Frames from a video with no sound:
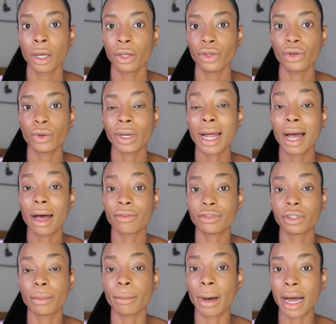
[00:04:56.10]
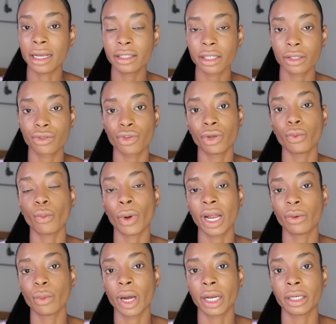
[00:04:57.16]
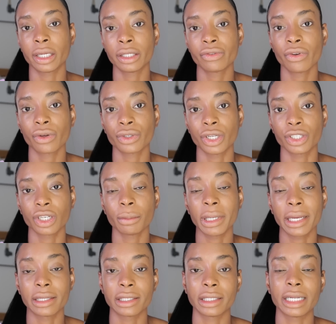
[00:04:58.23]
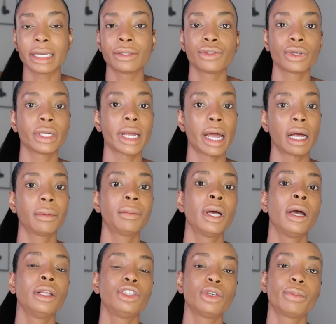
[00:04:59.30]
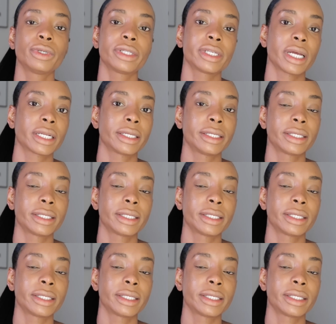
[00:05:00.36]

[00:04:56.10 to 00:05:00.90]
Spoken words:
You don't have to buy sunscreen when wearing this foundation because it is going to help to protect the